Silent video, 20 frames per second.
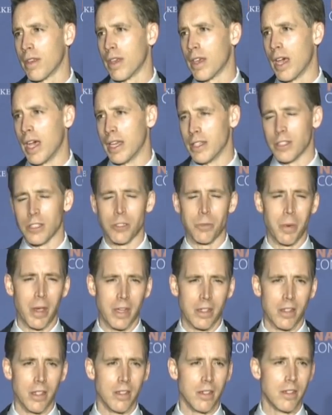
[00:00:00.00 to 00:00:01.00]
I
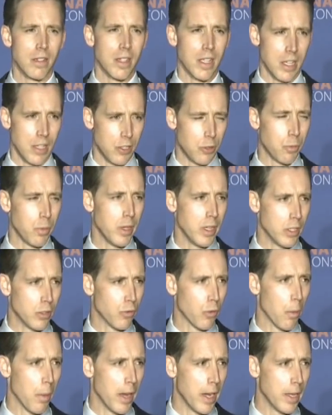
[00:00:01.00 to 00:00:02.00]
suspect that he speaks
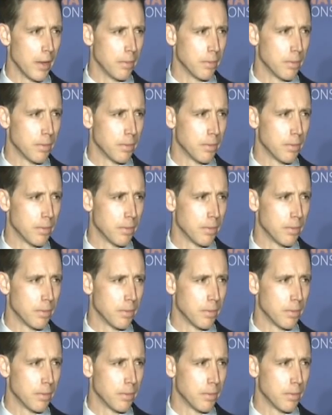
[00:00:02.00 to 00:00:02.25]
for many.